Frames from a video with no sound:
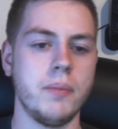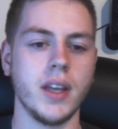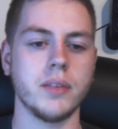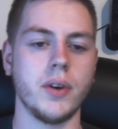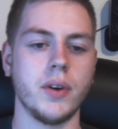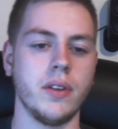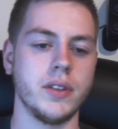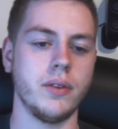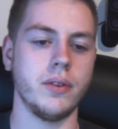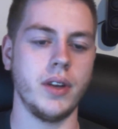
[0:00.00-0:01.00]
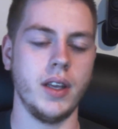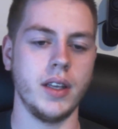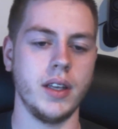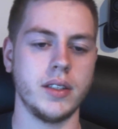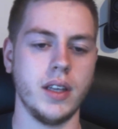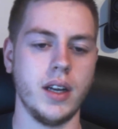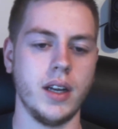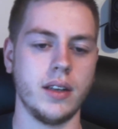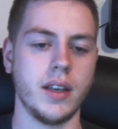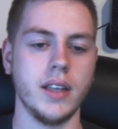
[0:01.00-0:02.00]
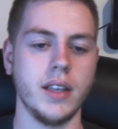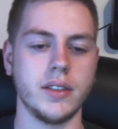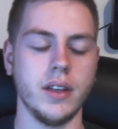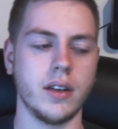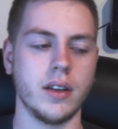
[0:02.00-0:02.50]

part of the story is that kids suck.